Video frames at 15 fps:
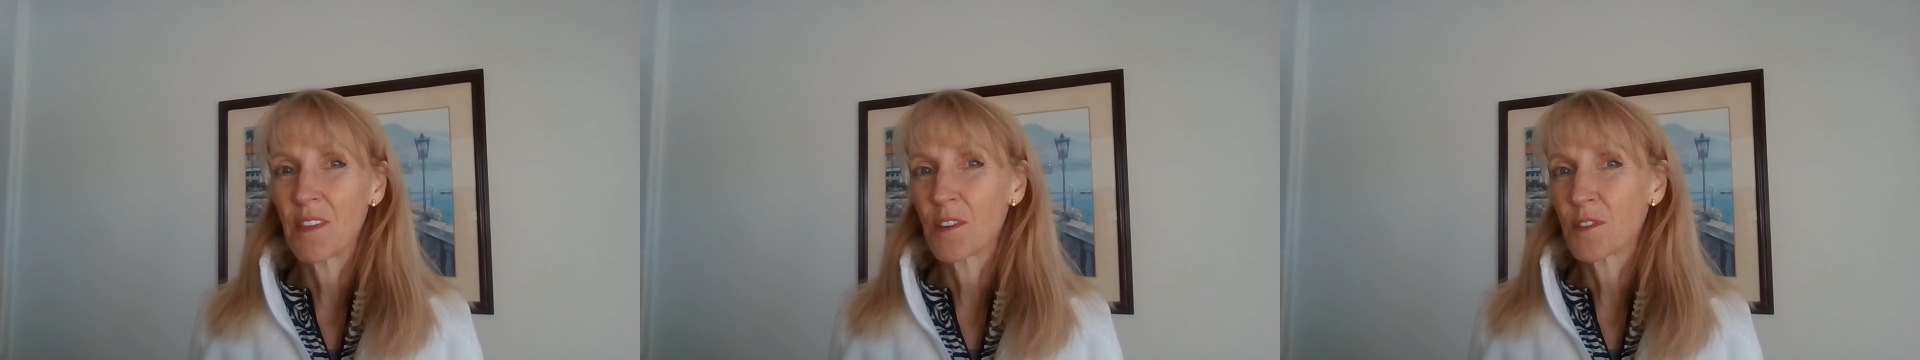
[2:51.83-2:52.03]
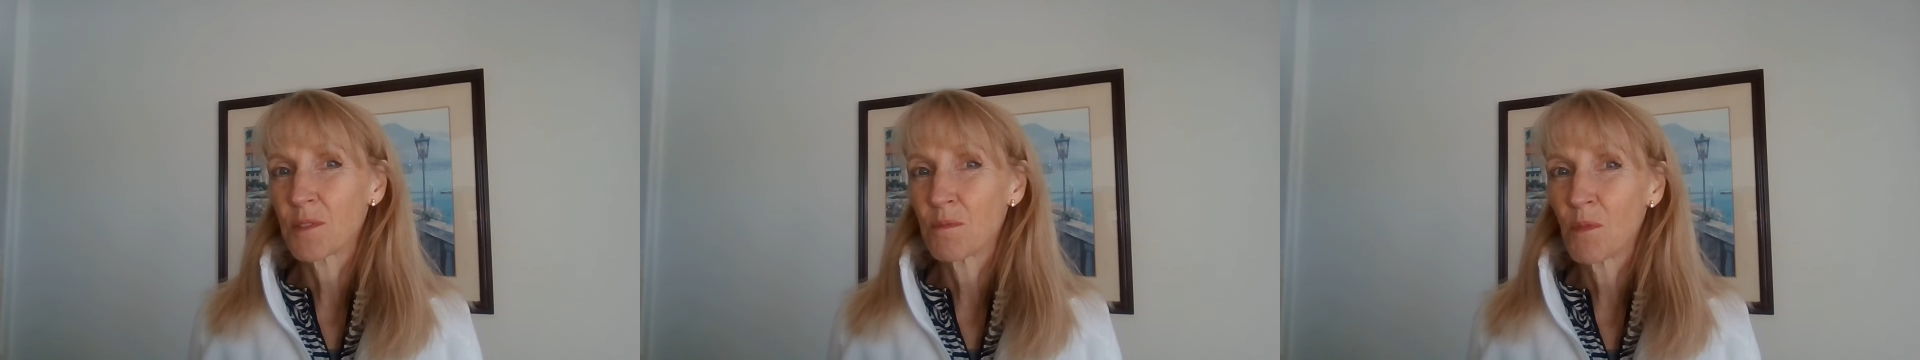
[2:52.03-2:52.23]

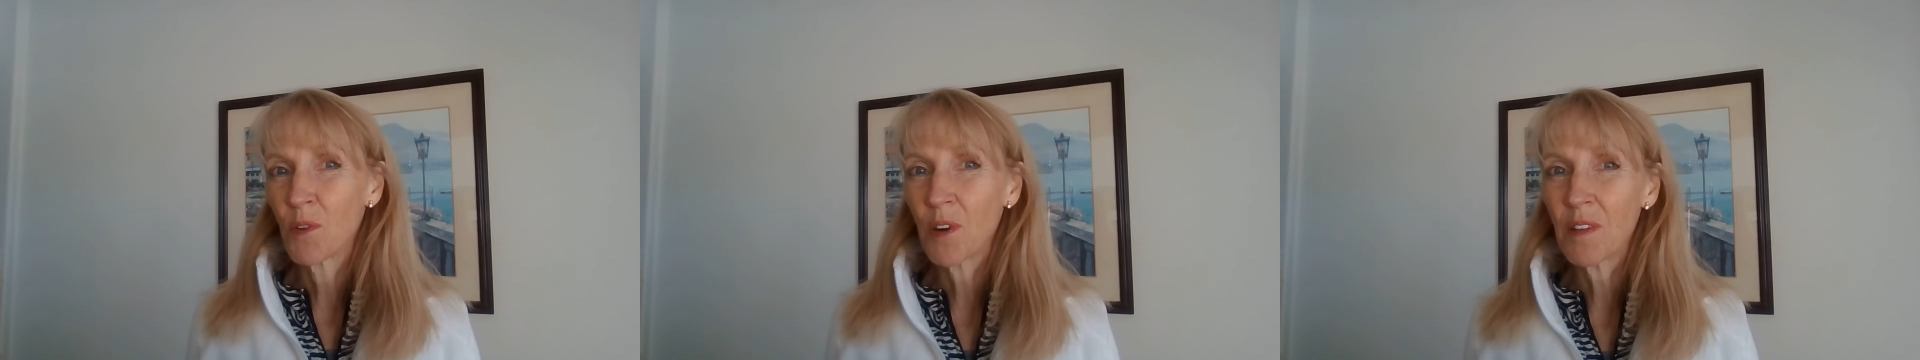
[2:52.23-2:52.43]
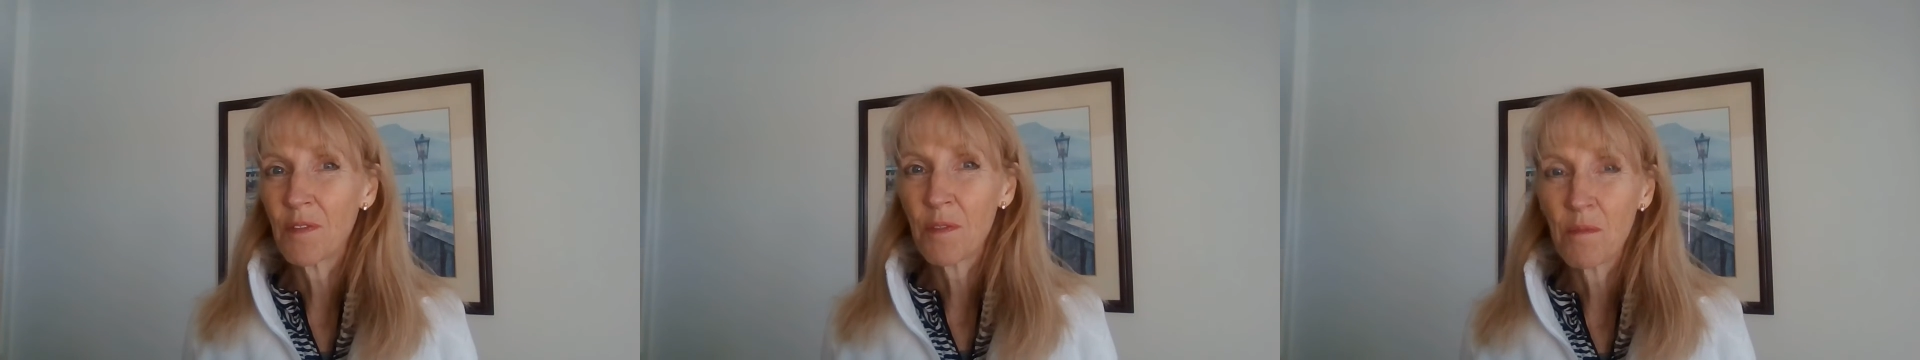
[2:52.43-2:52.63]
there's
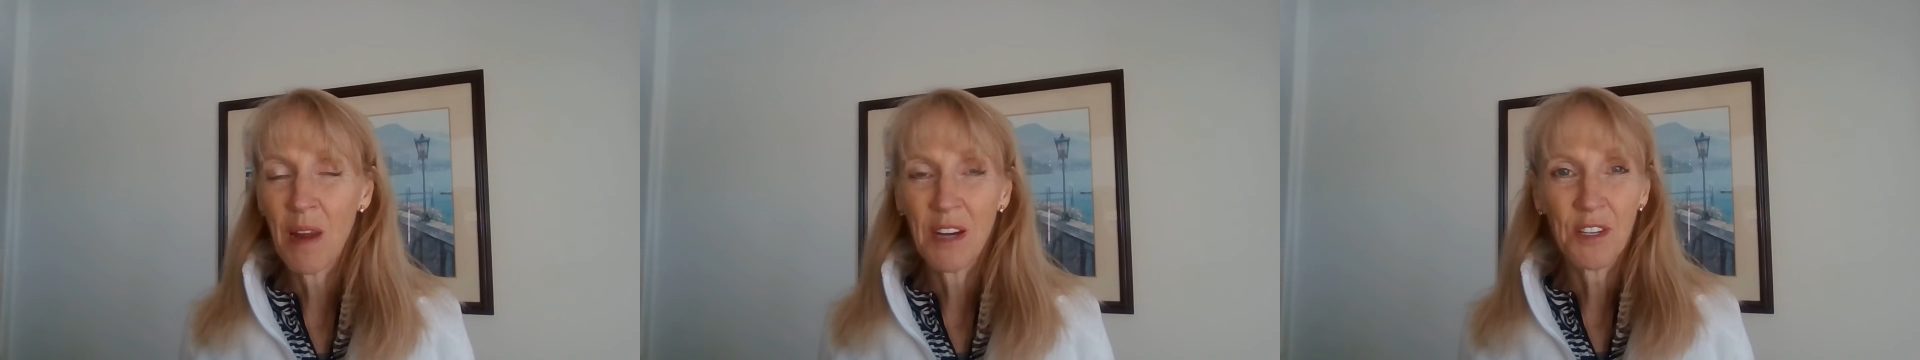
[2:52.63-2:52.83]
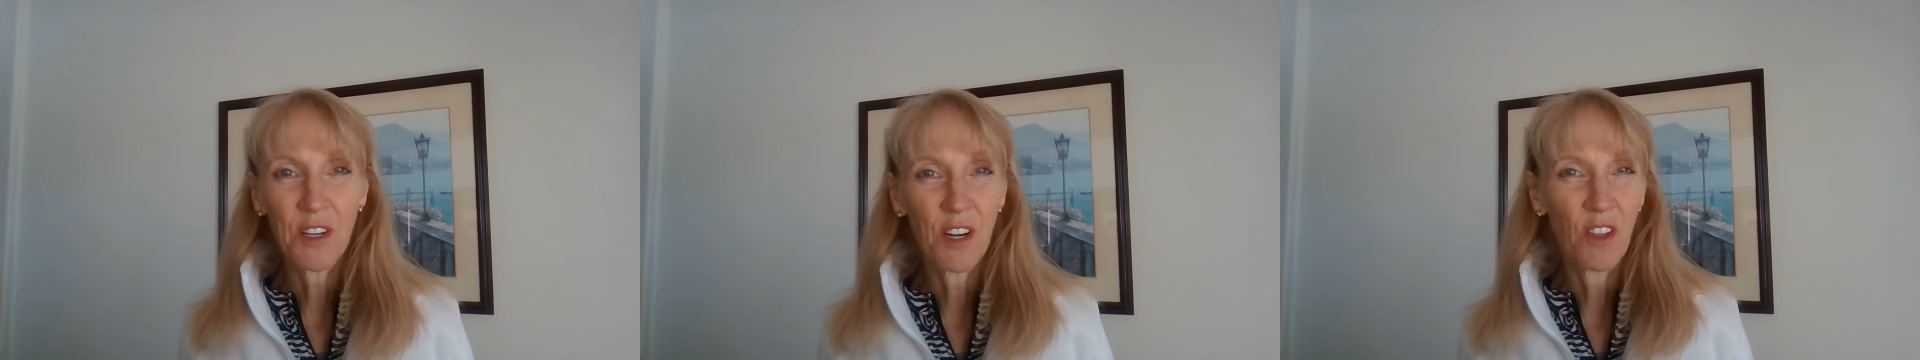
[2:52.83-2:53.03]
more
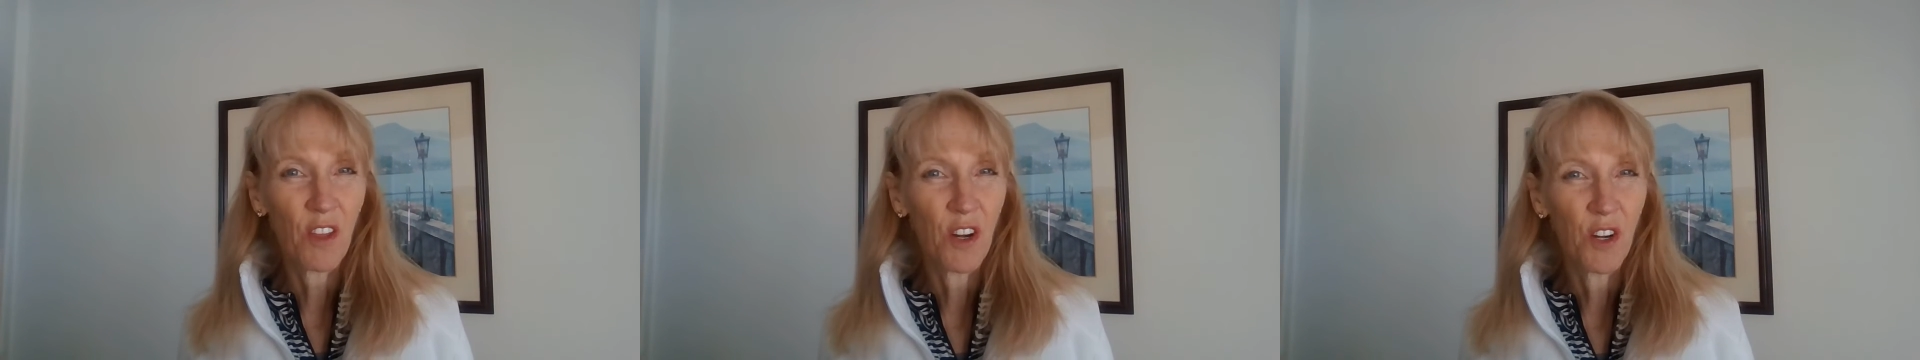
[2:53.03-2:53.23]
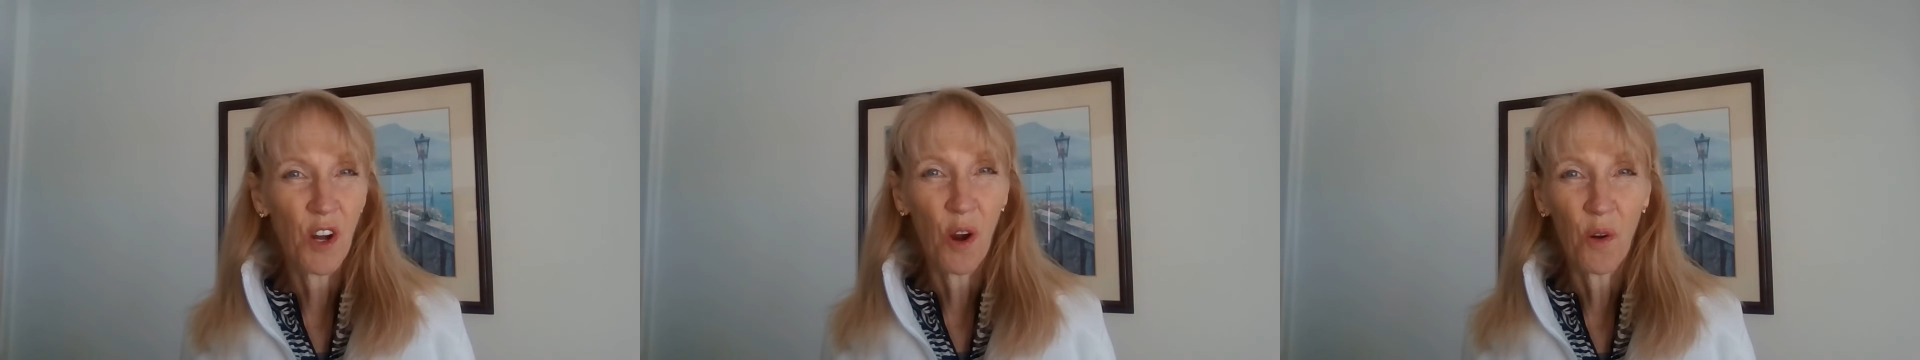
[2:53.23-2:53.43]
information in
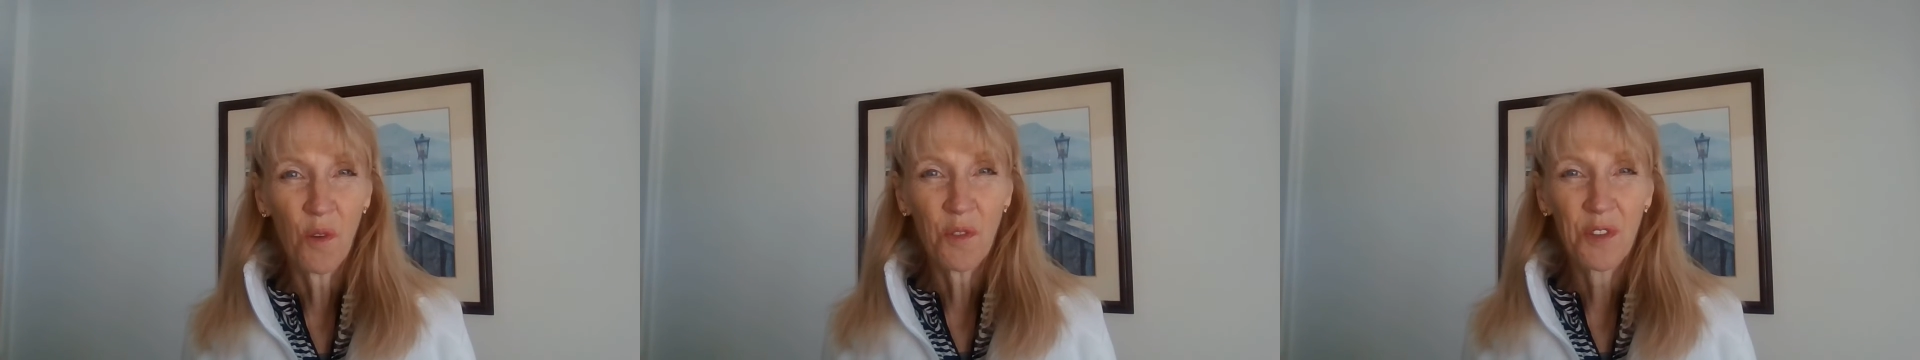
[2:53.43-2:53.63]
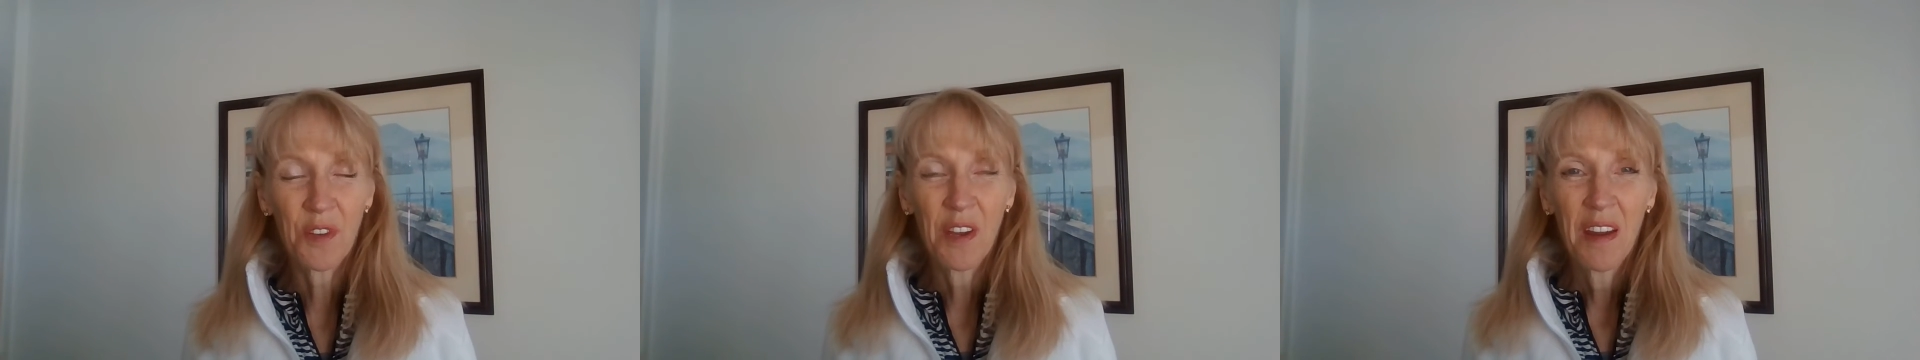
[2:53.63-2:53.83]
the
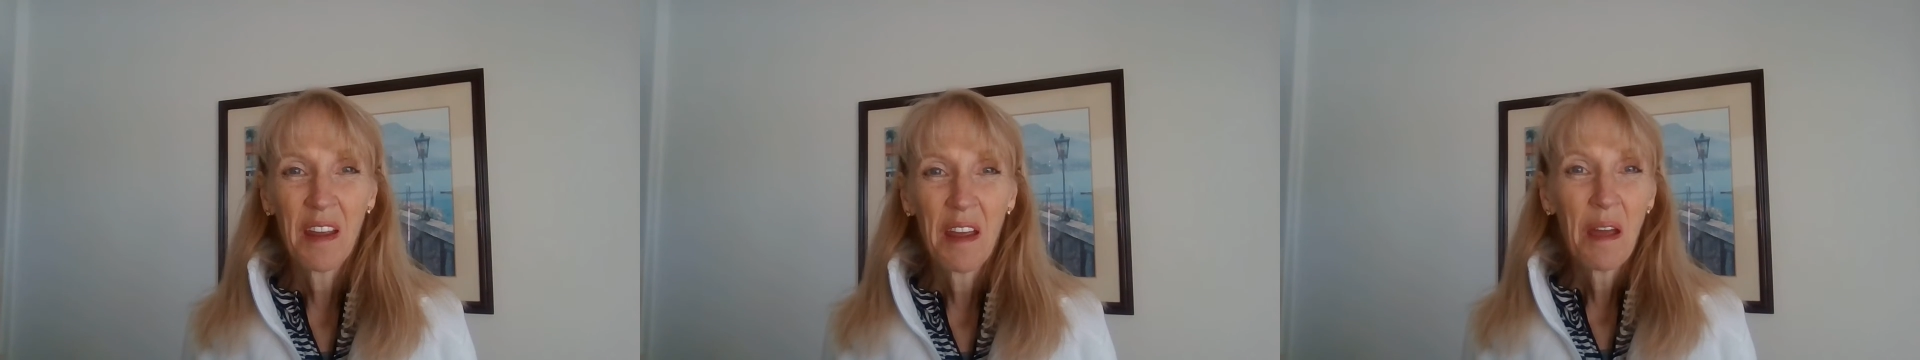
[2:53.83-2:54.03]
notes